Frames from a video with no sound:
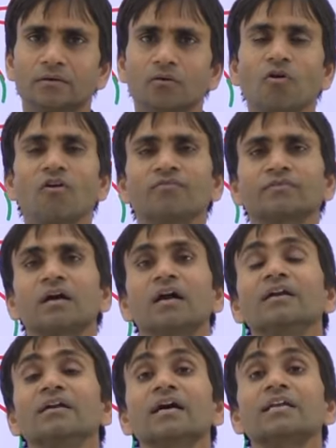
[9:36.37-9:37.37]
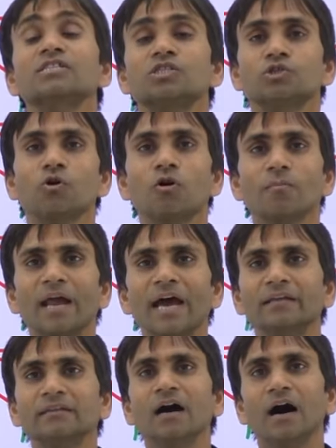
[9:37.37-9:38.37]
of thunderstorm
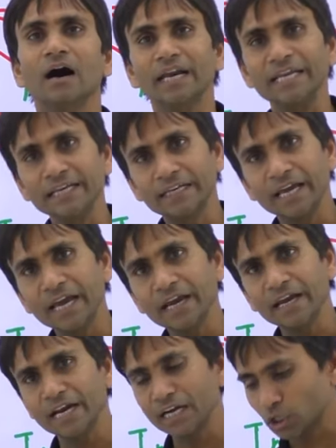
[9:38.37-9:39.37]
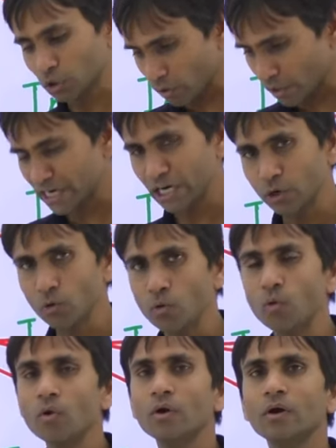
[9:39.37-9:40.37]
like the hurricane and
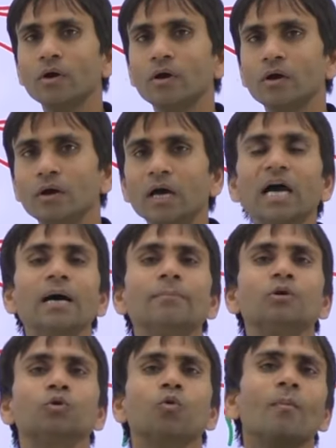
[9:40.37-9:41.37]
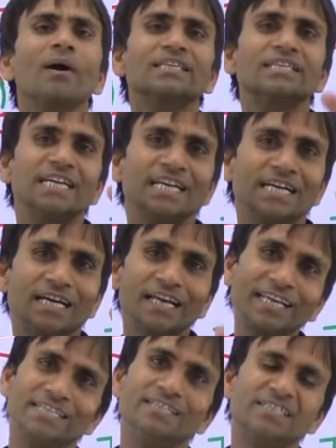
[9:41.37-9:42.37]
tornado have too much
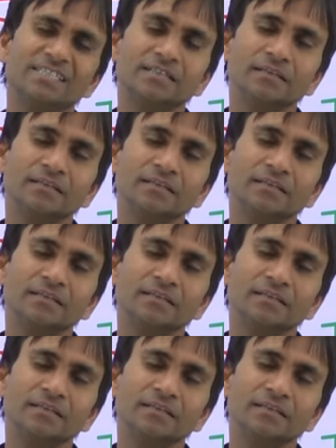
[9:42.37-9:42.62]
increased,